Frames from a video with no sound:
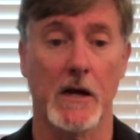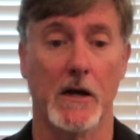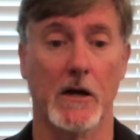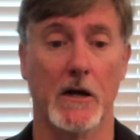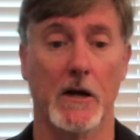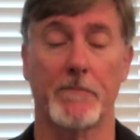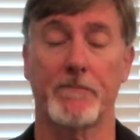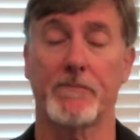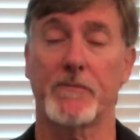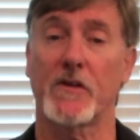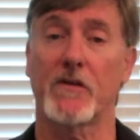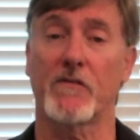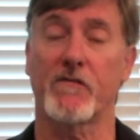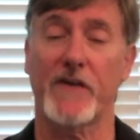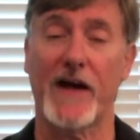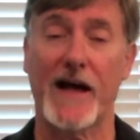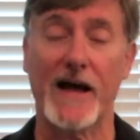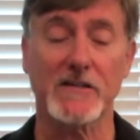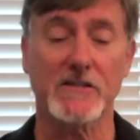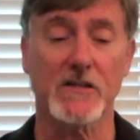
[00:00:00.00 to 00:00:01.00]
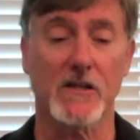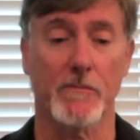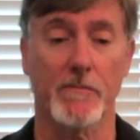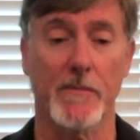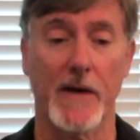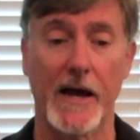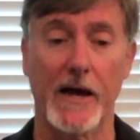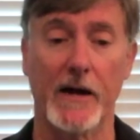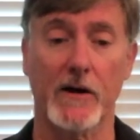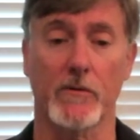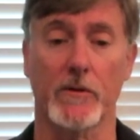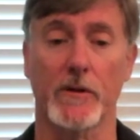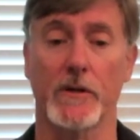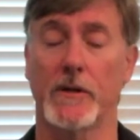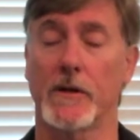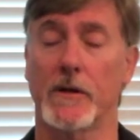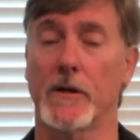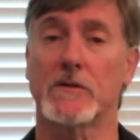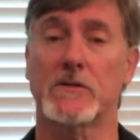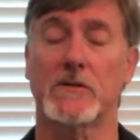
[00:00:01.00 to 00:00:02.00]
Uh, the fact of the matter
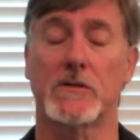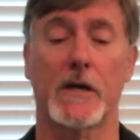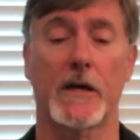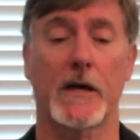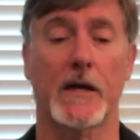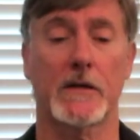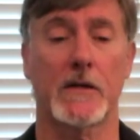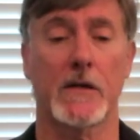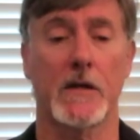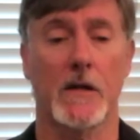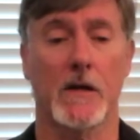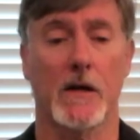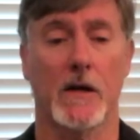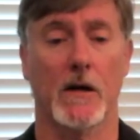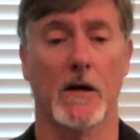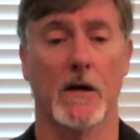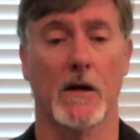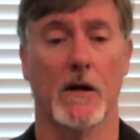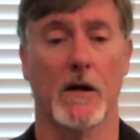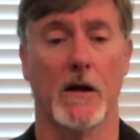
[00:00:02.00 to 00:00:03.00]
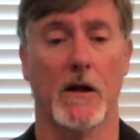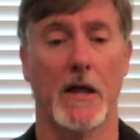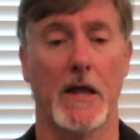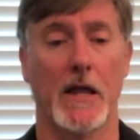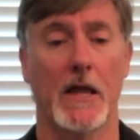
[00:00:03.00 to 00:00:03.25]
is that uh,